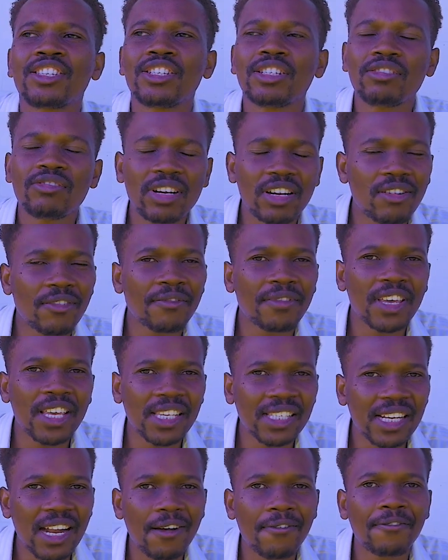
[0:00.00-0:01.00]
children of
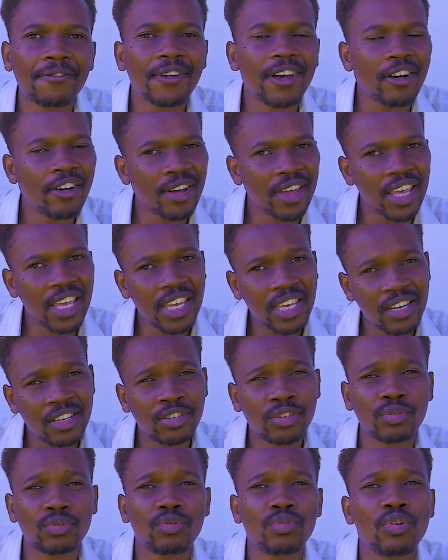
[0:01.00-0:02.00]
Israel fell
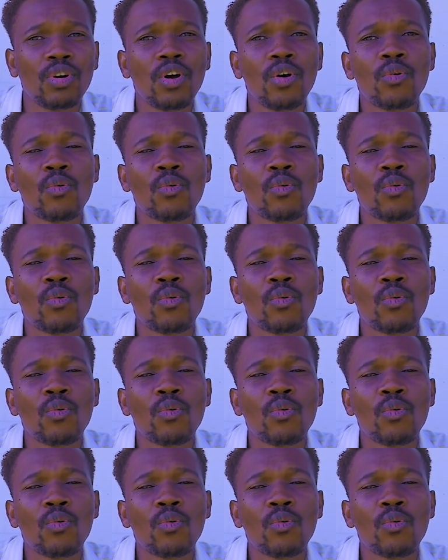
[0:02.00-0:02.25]
into